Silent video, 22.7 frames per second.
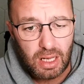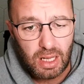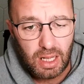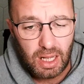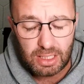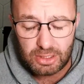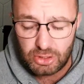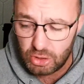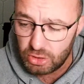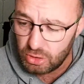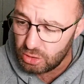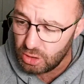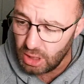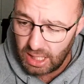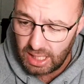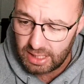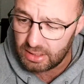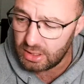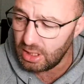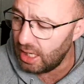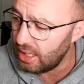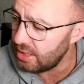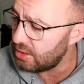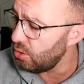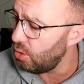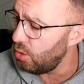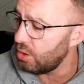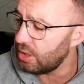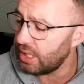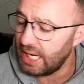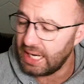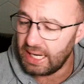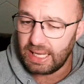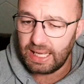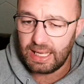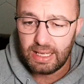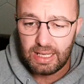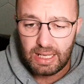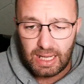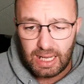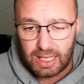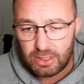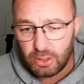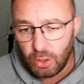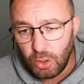I don't get it.
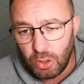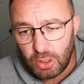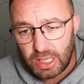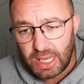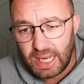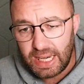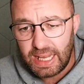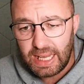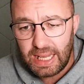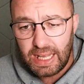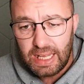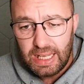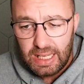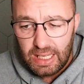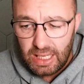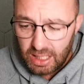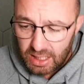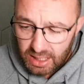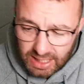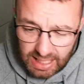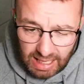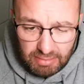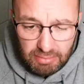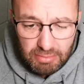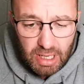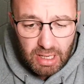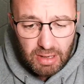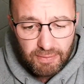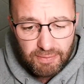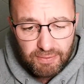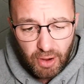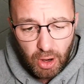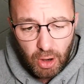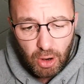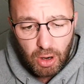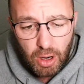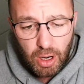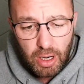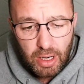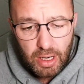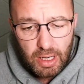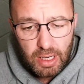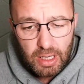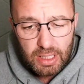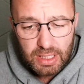I don't get it. Get rid of VAR.
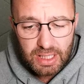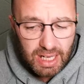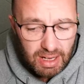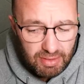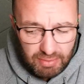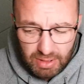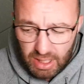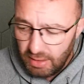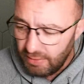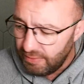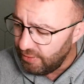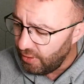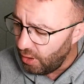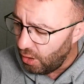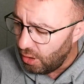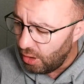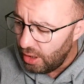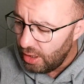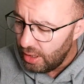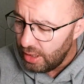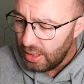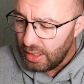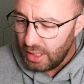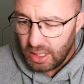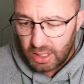Get rid of VAR.